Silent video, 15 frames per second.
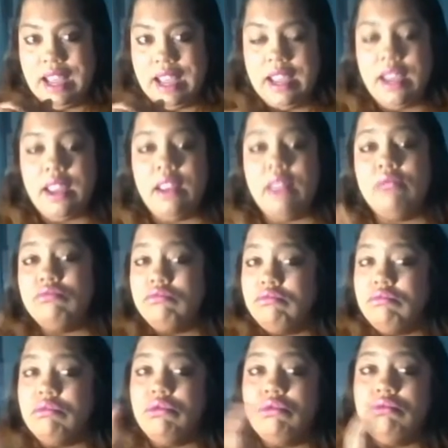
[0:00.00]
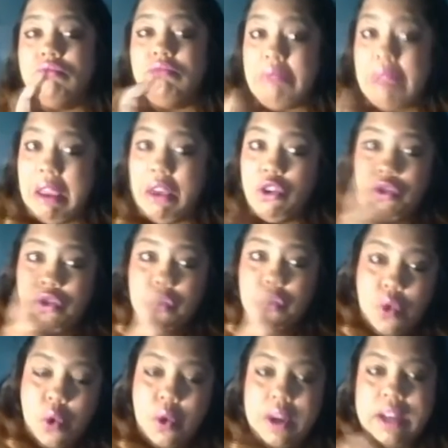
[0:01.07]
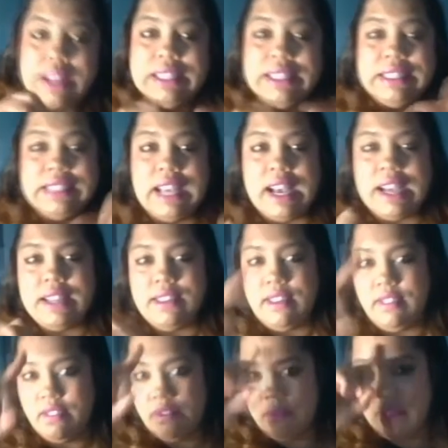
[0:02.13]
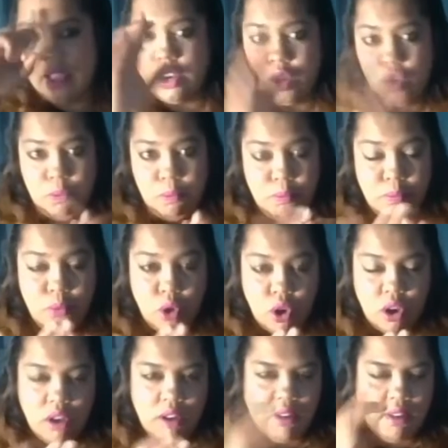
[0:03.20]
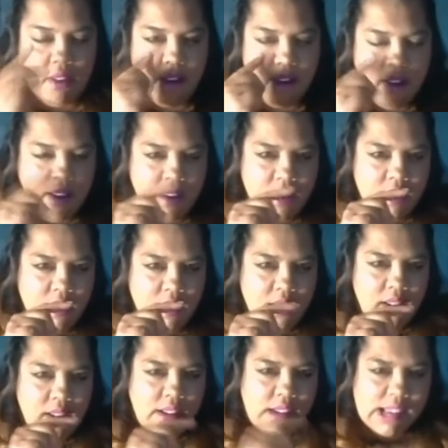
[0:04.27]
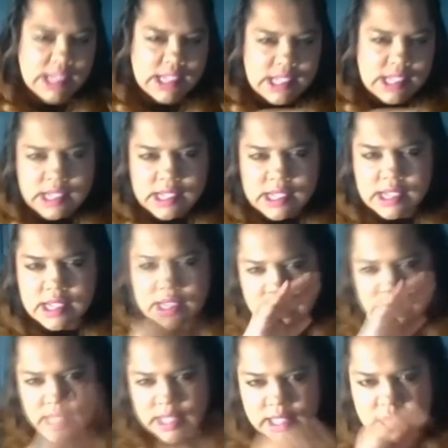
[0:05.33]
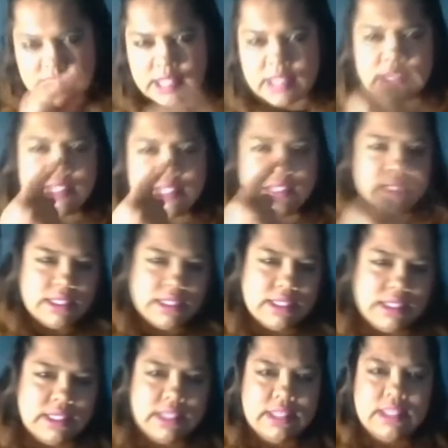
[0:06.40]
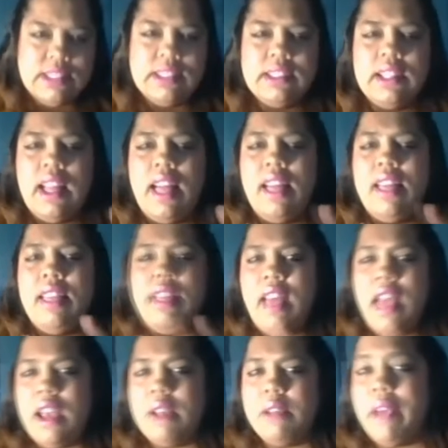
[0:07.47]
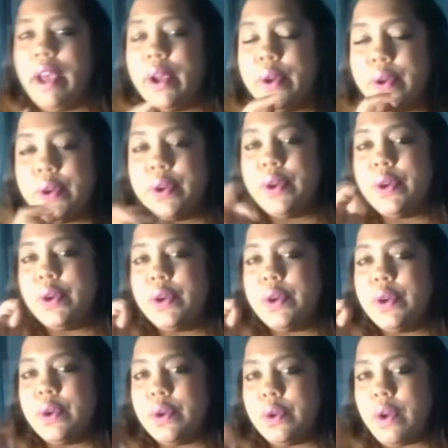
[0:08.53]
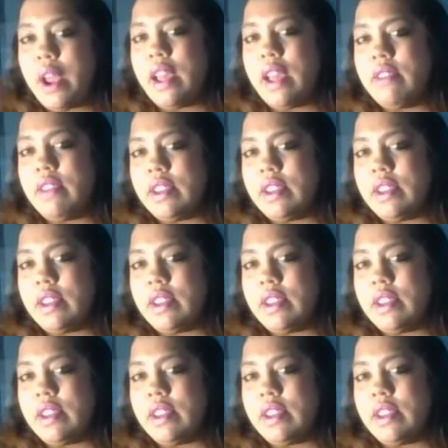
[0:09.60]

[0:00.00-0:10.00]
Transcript: Then you have an opportunity to hang out with the Thursday night study group facilitated by practitioner Dr. Ronnie Ellington.